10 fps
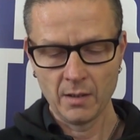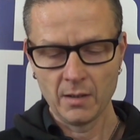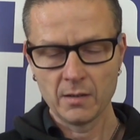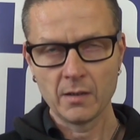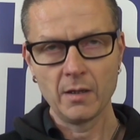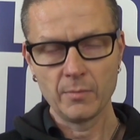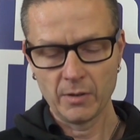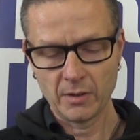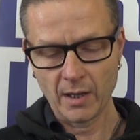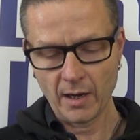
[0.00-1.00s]
sees me
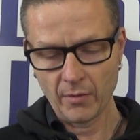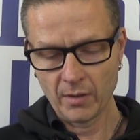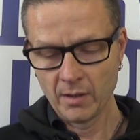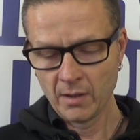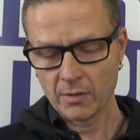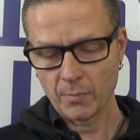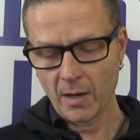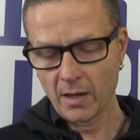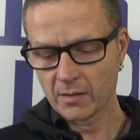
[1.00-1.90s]
staring, smiles,